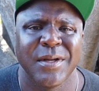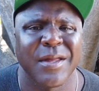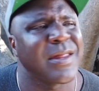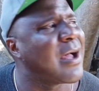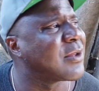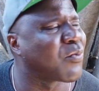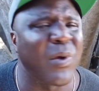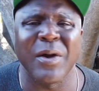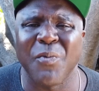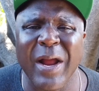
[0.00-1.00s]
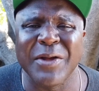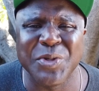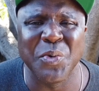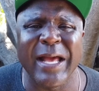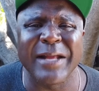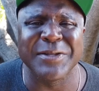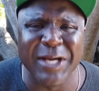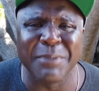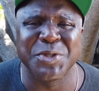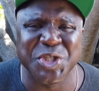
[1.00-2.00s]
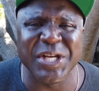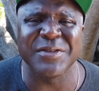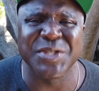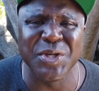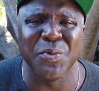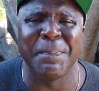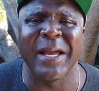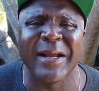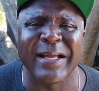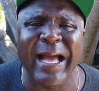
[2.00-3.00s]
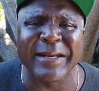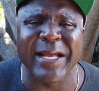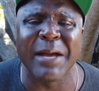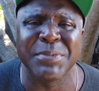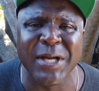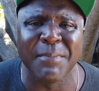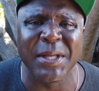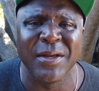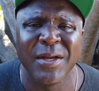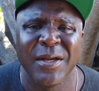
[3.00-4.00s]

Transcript: Cause was run around that dumb shit too, being a goddamn dummy.